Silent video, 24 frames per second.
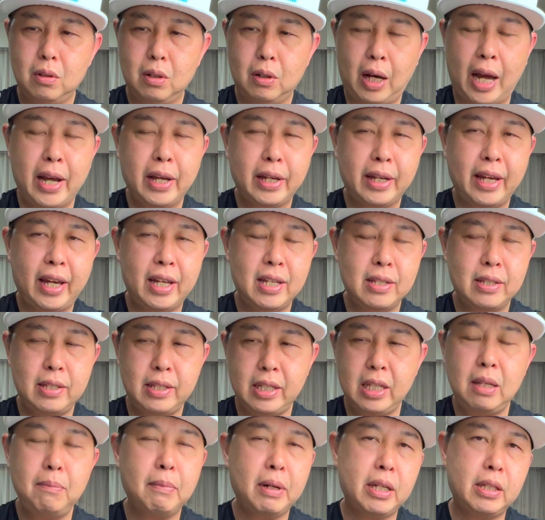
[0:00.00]
I can
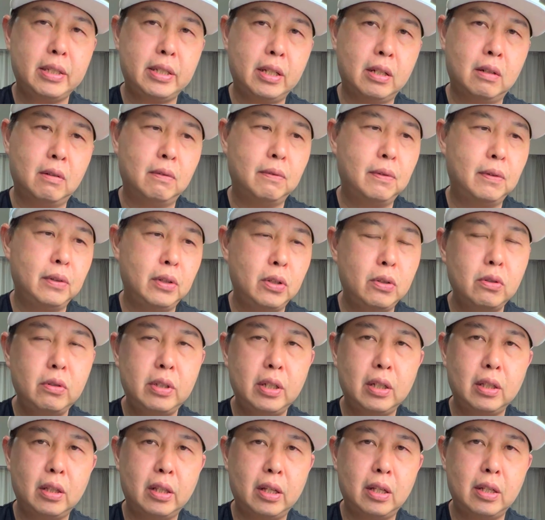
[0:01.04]
see myself
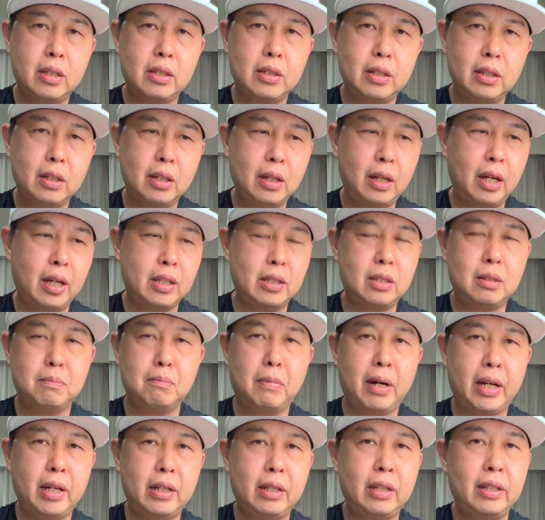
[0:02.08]
using this as
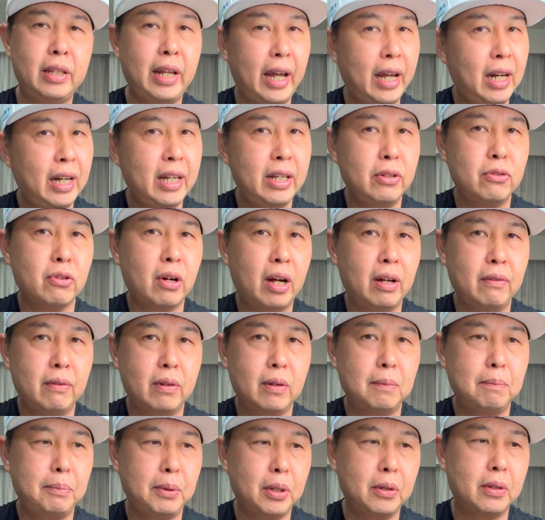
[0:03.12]
my daily
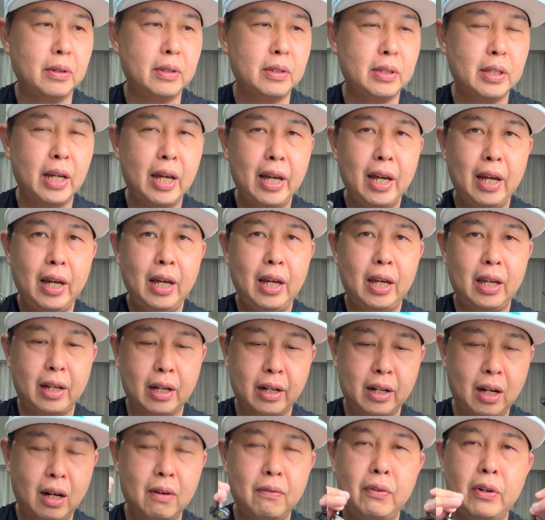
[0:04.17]
driver because it
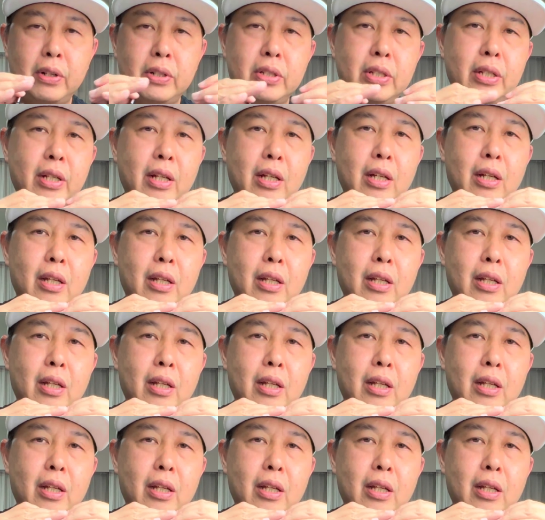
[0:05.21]
covers